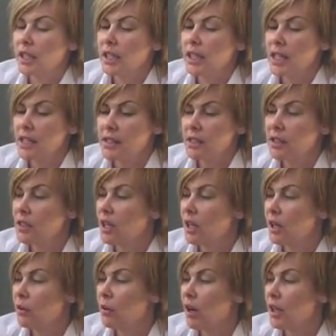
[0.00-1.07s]
Yes and no.
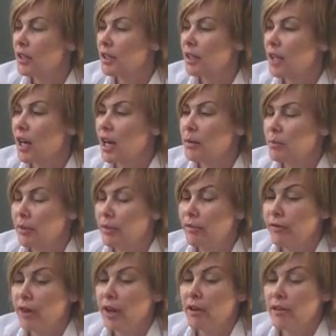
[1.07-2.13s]
I'd
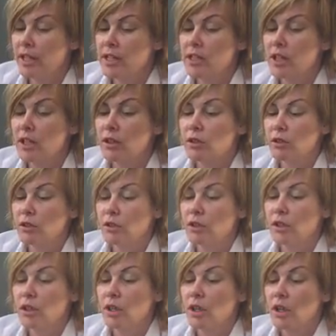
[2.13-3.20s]
prefer it to look
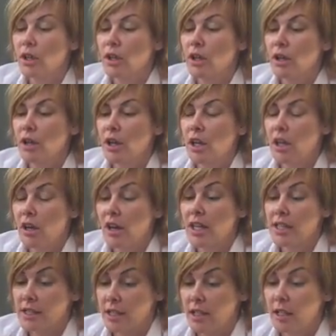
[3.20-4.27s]

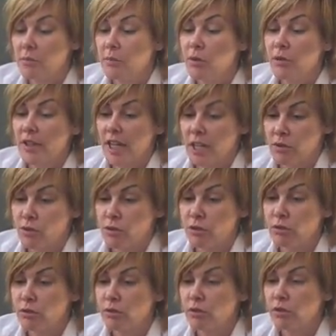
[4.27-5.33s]
lighter and more
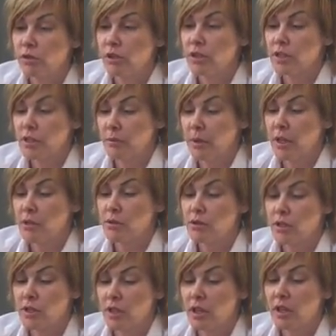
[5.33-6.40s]
natural as opposed
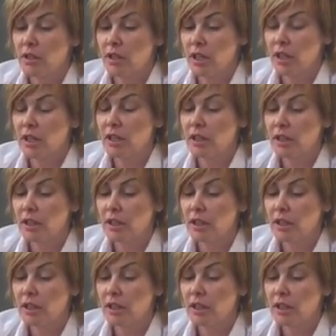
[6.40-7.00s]
to darker.